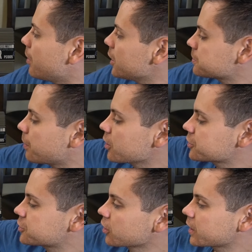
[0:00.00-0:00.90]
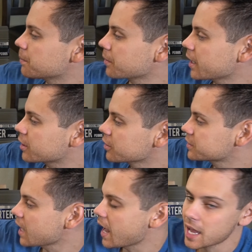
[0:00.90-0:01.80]
bus bar, circuit
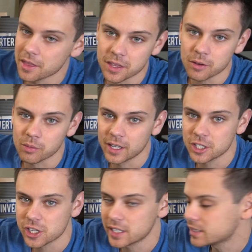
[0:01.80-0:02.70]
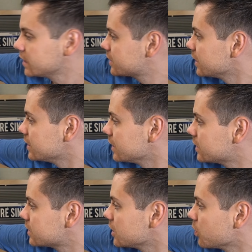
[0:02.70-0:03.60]
breakers, and the Renogy
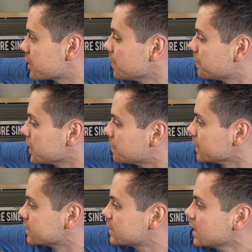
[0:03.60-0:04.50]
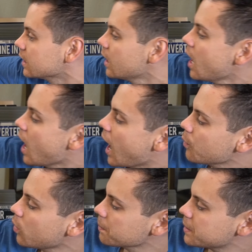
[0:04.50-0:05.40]
DC-DC with MPPT. I
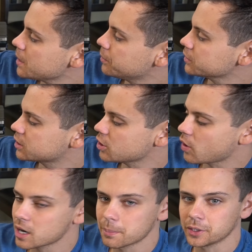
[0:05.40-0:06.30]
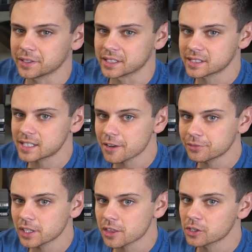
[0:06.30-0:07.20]
want people to know how to build it
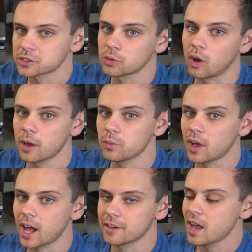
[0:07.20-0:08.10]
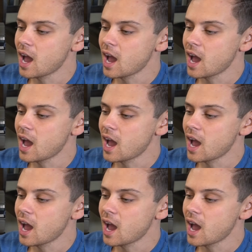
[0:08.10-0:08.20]
safely though, so I will have